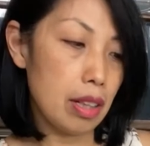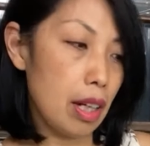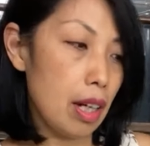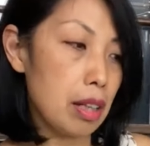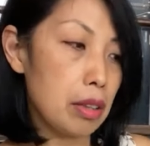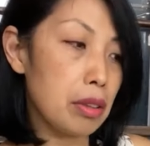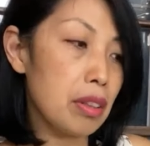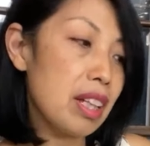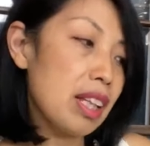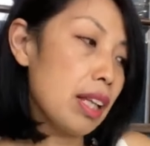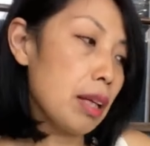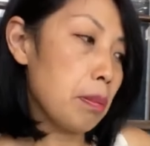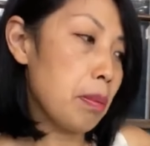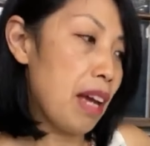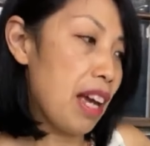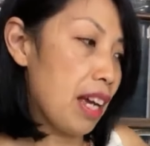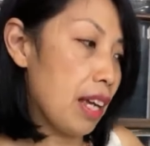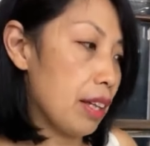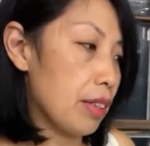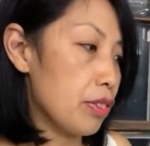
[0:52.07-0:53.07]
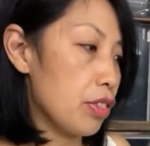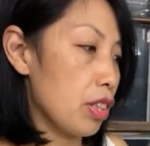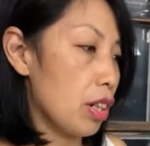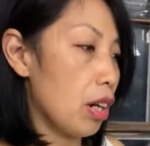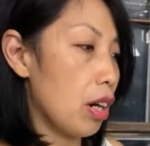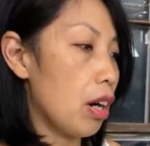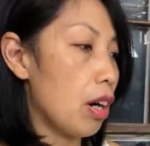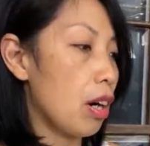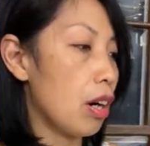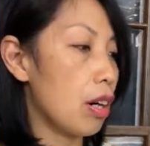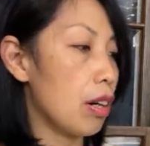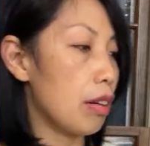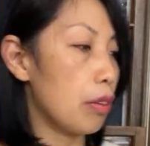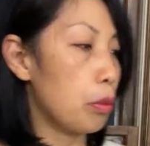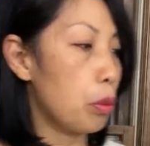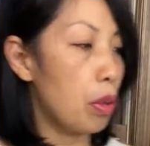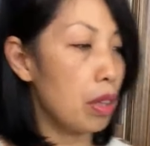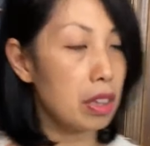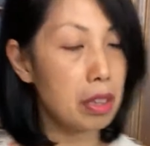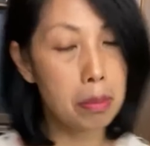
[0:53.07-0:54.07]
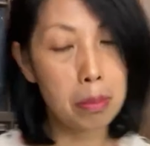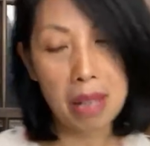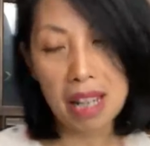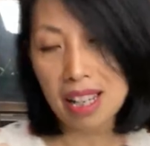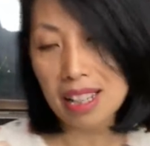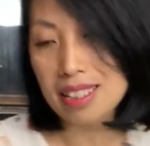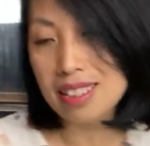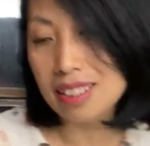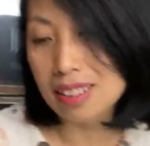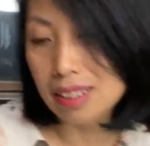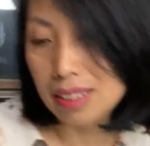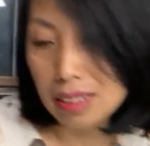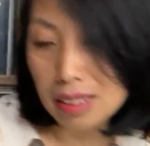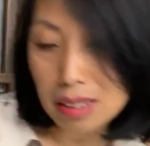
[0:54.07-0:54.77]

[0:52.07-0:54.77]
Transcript: Acrylic paints are water based,